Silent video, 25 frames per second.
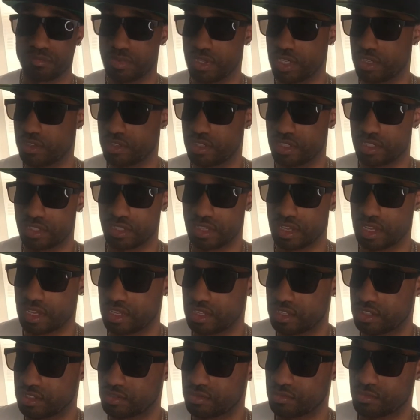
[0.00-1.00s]
Period,
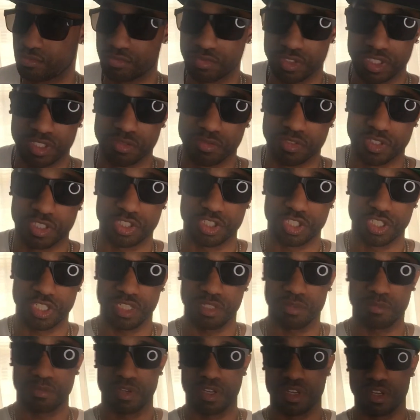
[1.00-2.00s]
and it's really, really
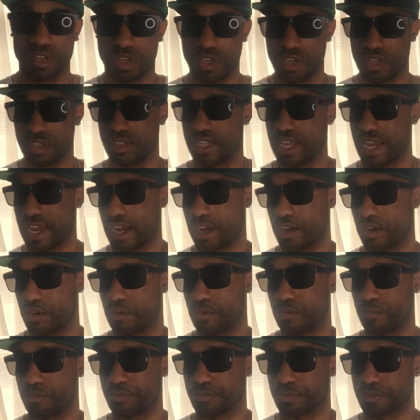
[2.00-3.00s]
cheap.
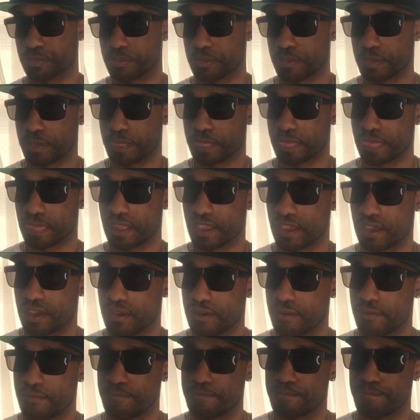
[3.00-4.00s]
Now,
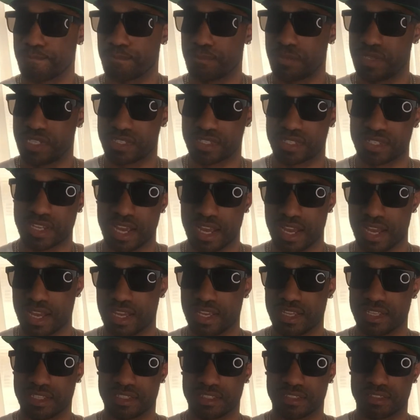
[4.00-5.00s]

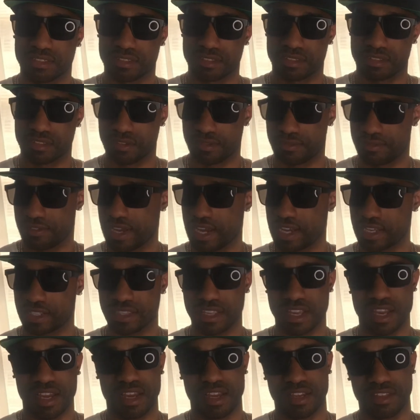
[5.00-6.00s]
besides the fact
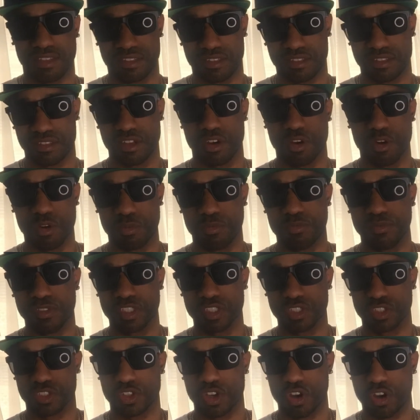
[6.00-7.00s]
that the
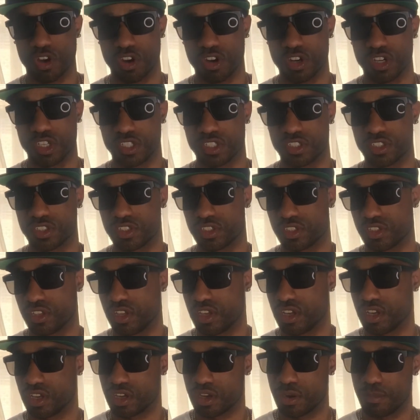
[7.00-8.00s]
opening's harsh,
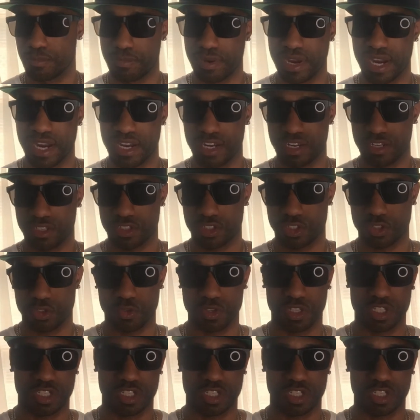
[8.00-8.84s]
compared to